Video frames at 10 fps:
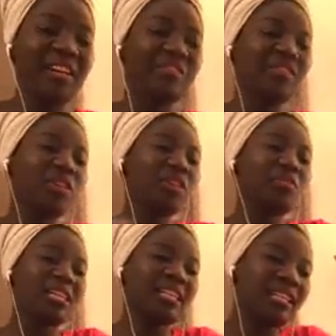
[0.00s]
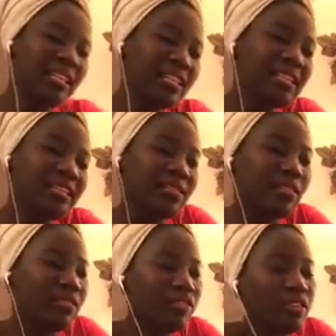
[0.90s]
For
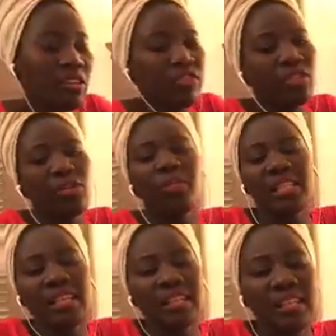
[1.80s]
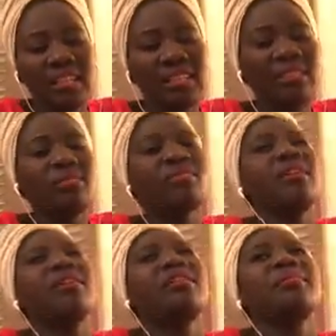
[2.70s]
humanitarianism,
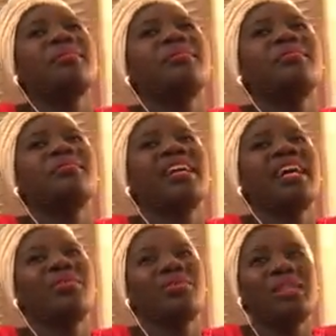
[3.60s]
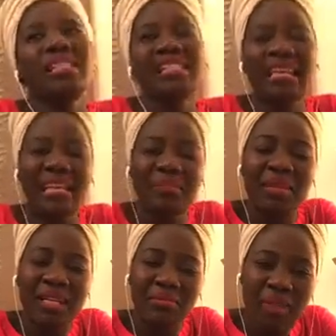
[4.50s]
I would say
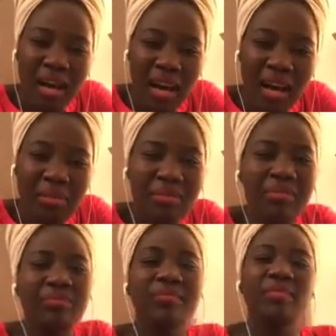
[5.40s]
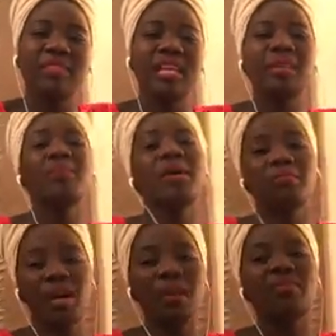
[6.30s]
my mom
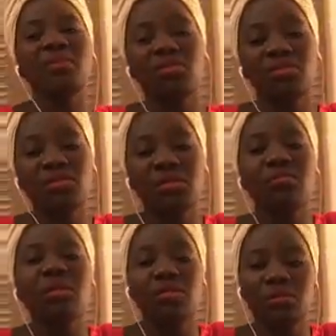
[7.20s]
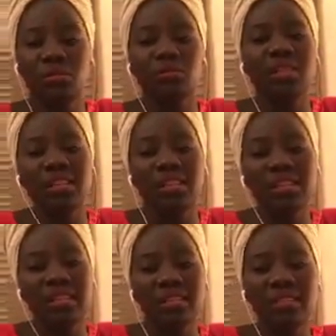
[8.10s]
introduced me to
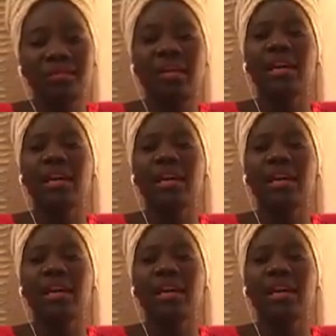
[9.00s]
humanitarianism.